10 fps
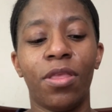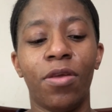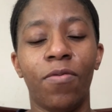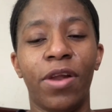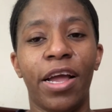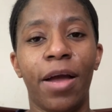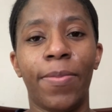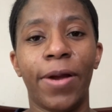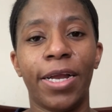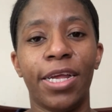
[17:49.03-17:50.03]
when I got
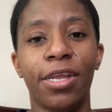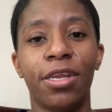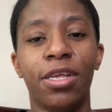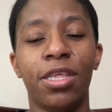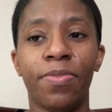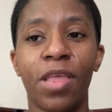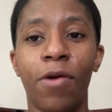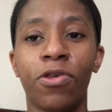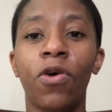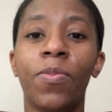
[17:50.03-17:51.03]
pregnant. I
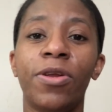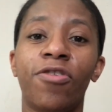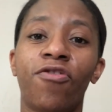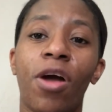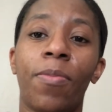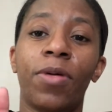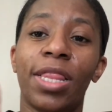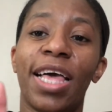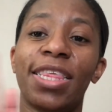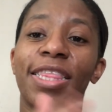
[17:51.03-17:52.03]
was hoping to drop
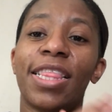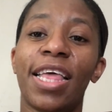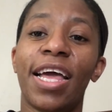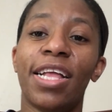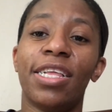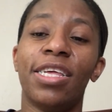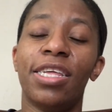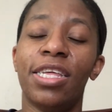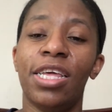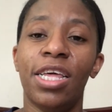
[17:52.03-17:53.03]
less than that,
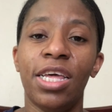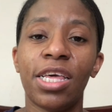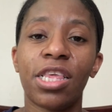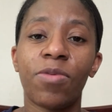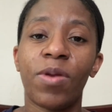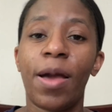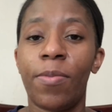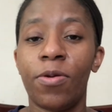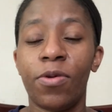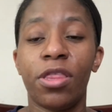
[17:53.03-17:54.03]
because that's what
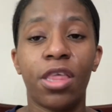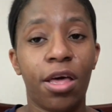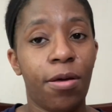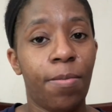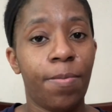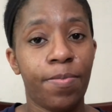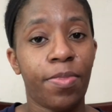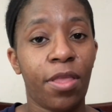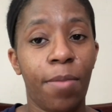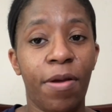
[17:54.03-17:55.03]
happened with
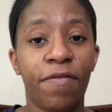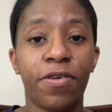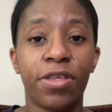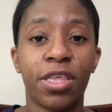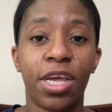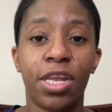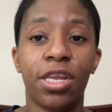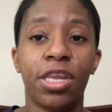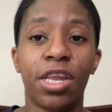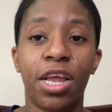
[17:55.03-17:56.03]
my first son.